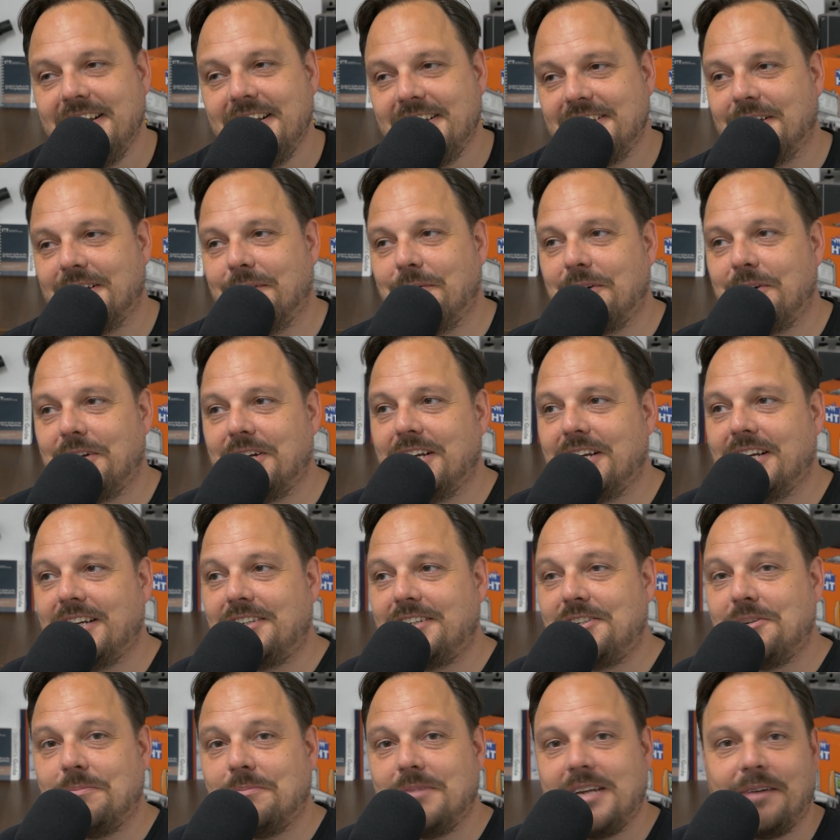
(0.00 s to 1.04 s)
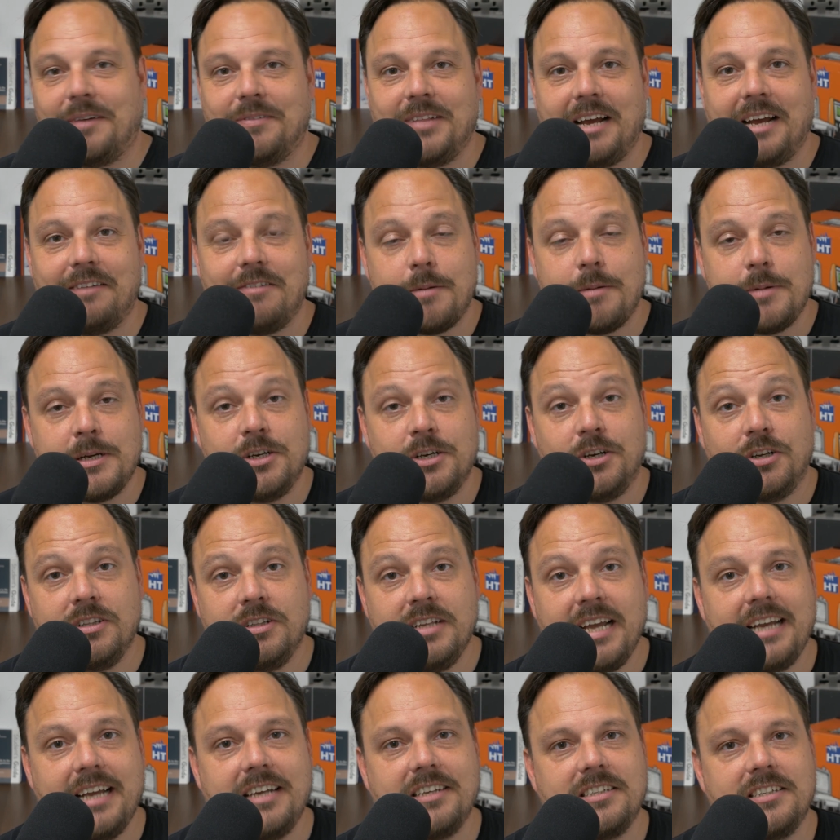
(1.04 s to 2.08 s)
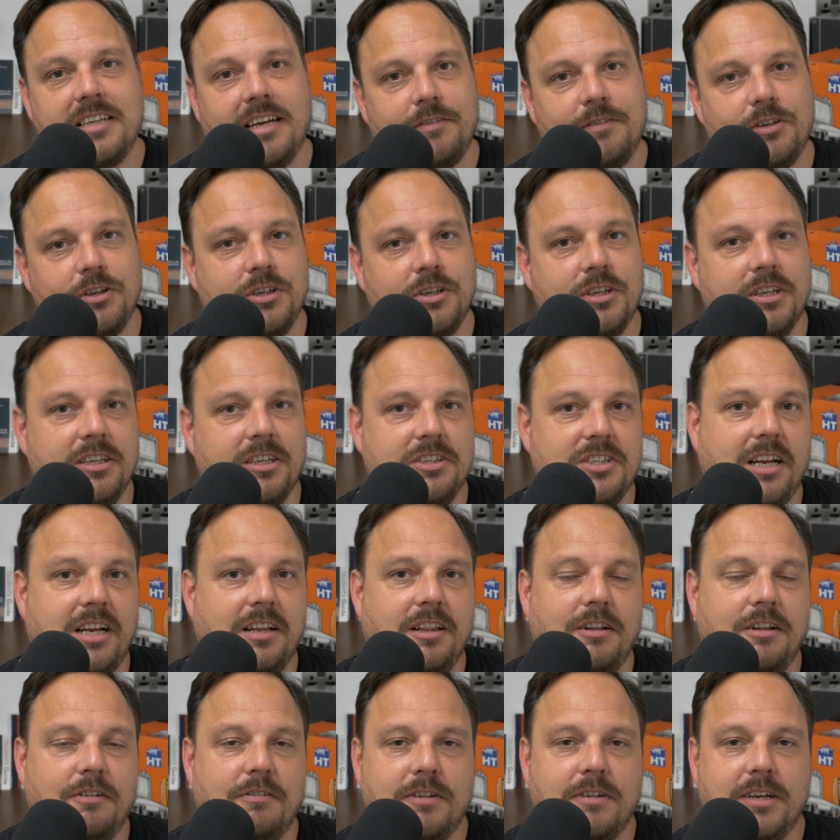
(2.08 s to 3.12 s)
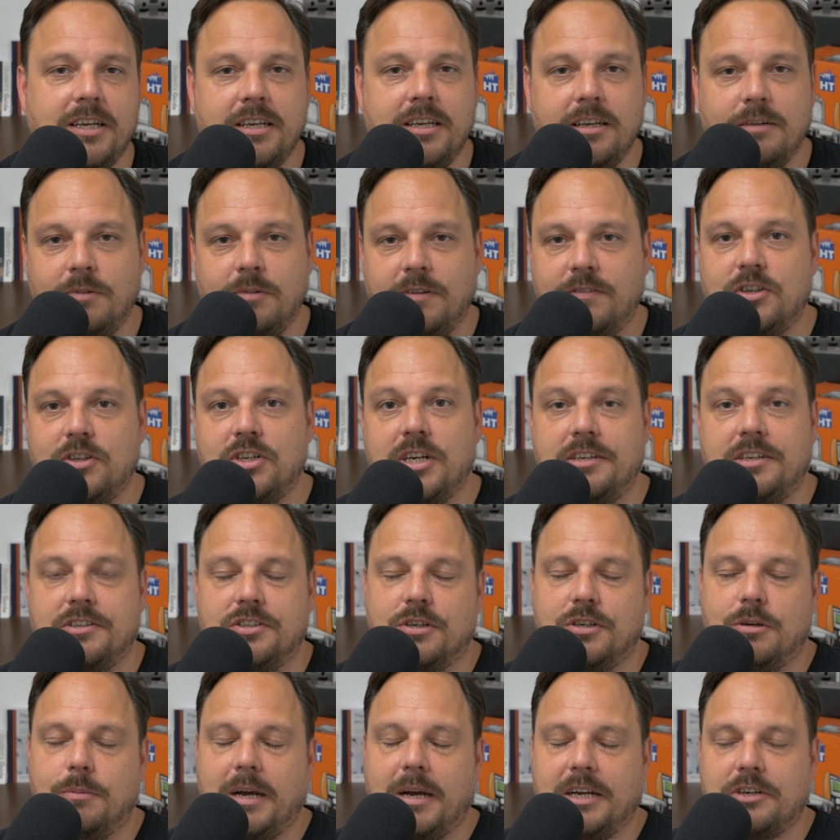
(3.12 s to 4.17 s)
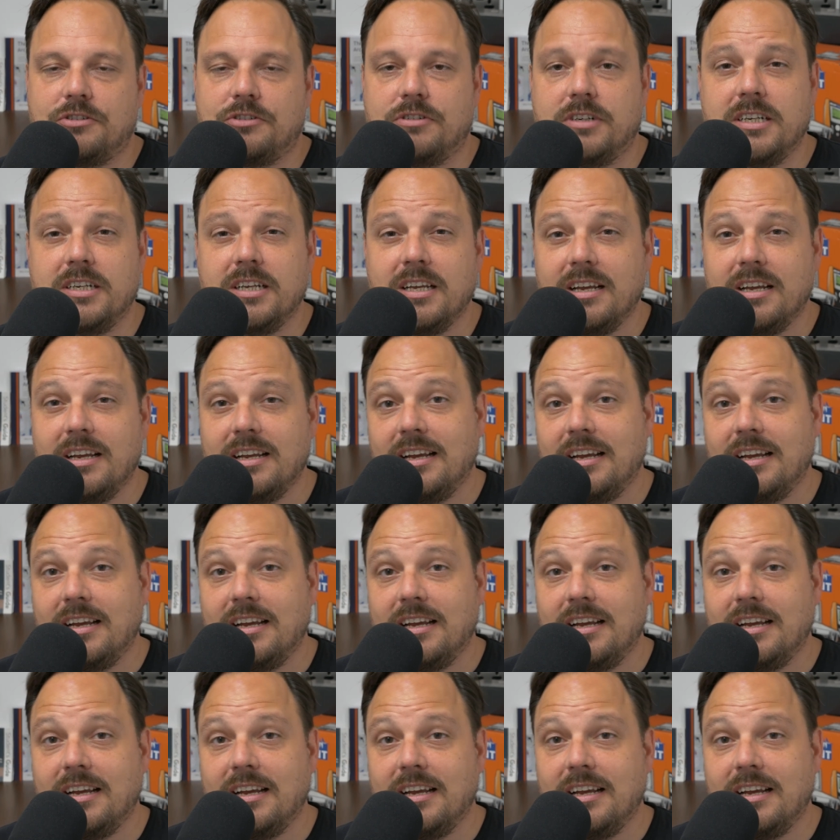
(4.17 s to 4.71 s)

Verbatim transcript: So we're going to jump down that rabbit hole next, have a look at the Gen three with a Gen two battery.